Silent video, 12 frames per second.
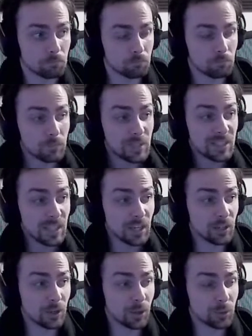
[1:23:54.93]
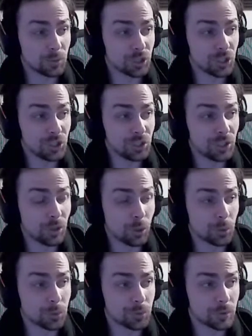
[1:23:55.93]
stained clothes, shitty
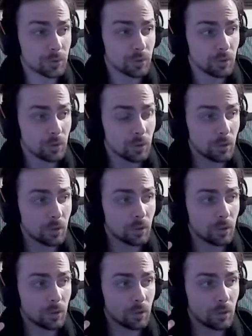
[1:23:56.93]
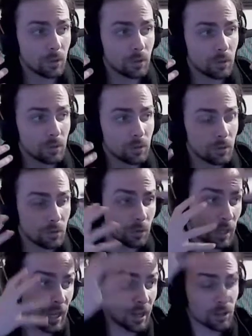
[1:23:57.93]
clothes, a
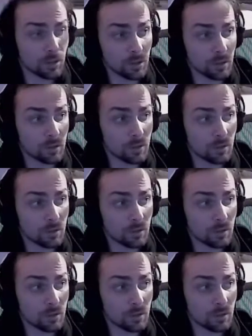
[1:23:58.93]
haircut